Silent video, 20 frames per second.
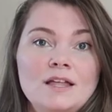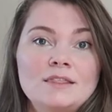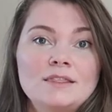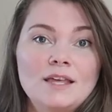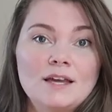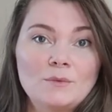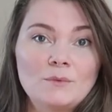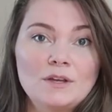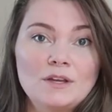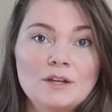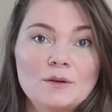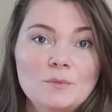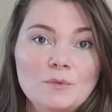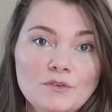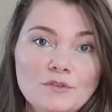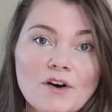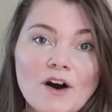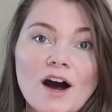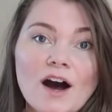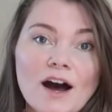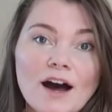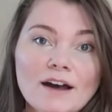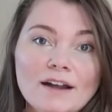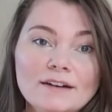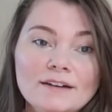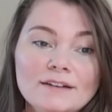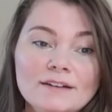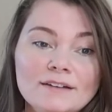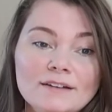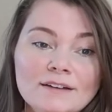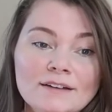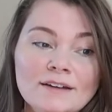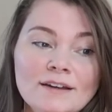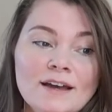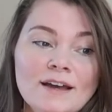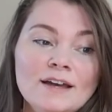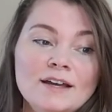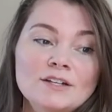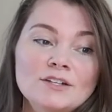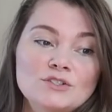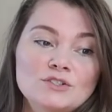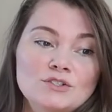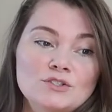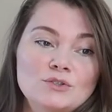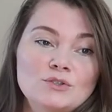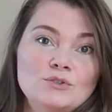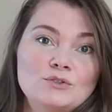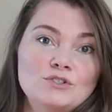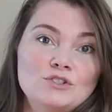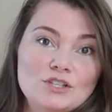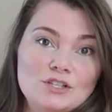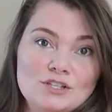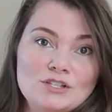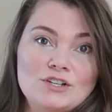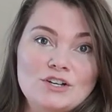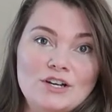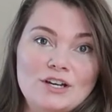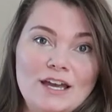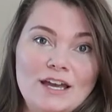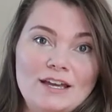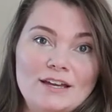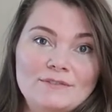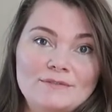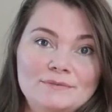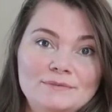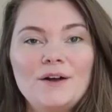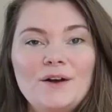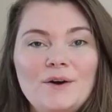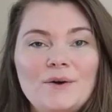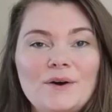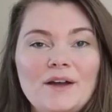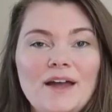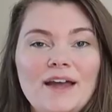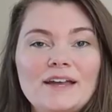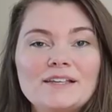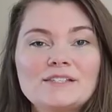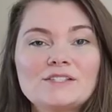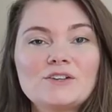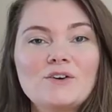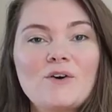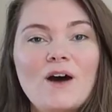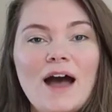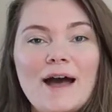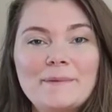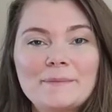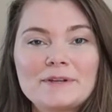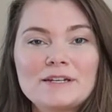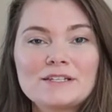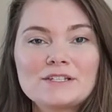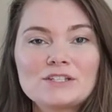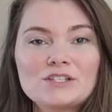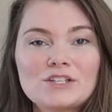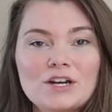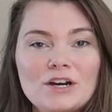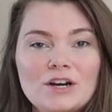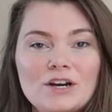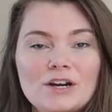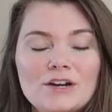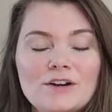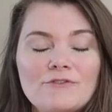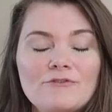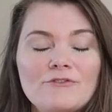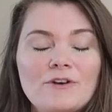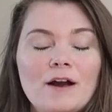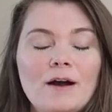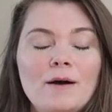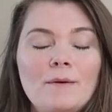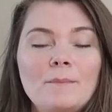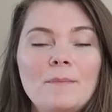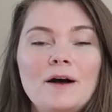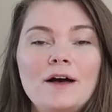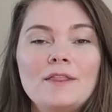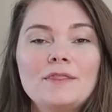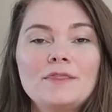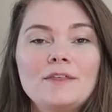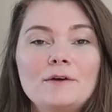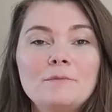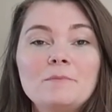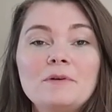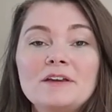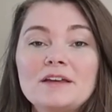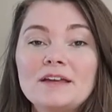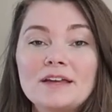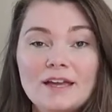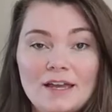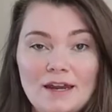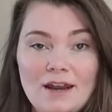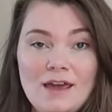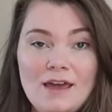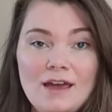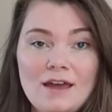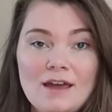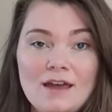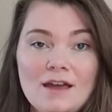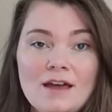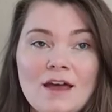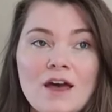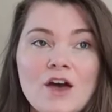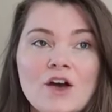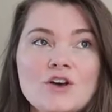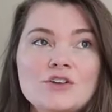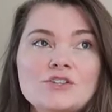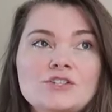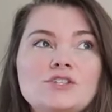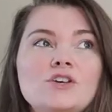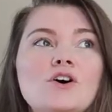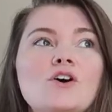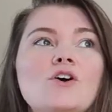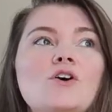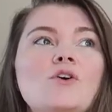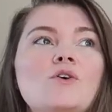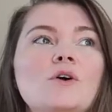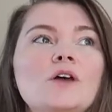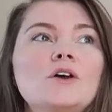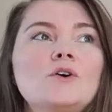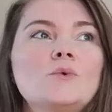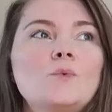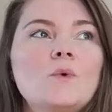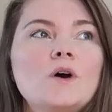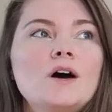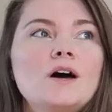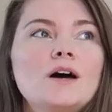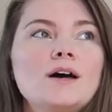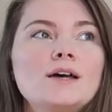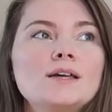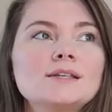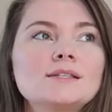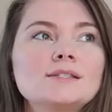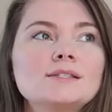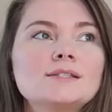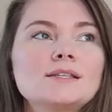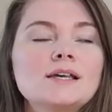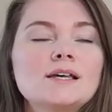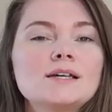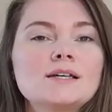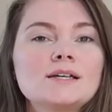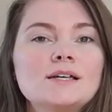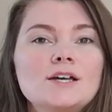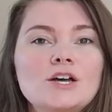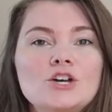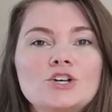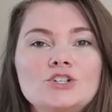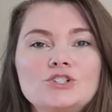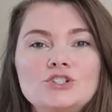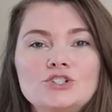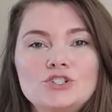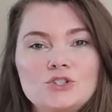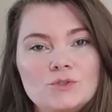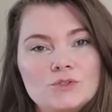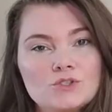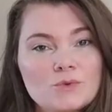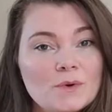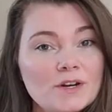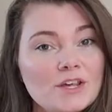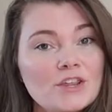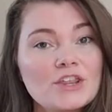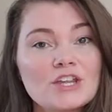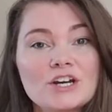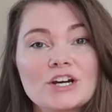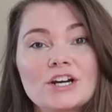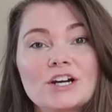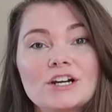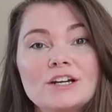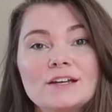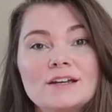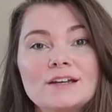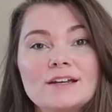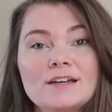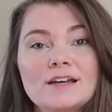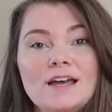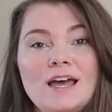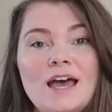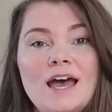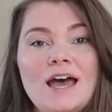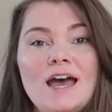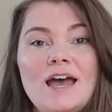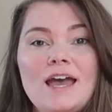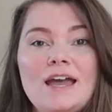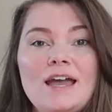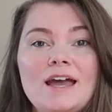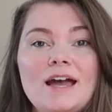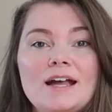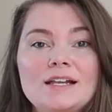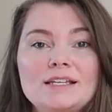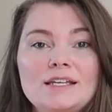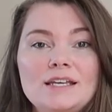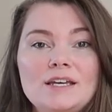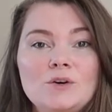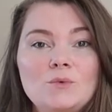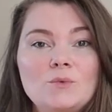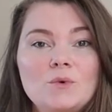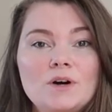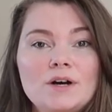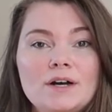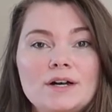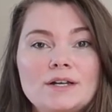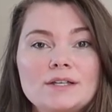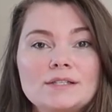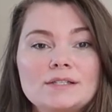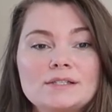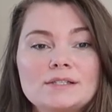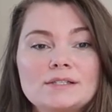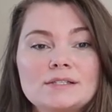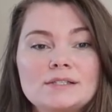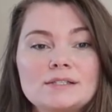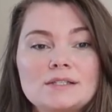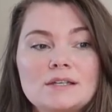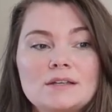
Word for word: then we can move on to just cooking. Okay, so I'm gonna start from the beginning. So it was June 23rd, and it was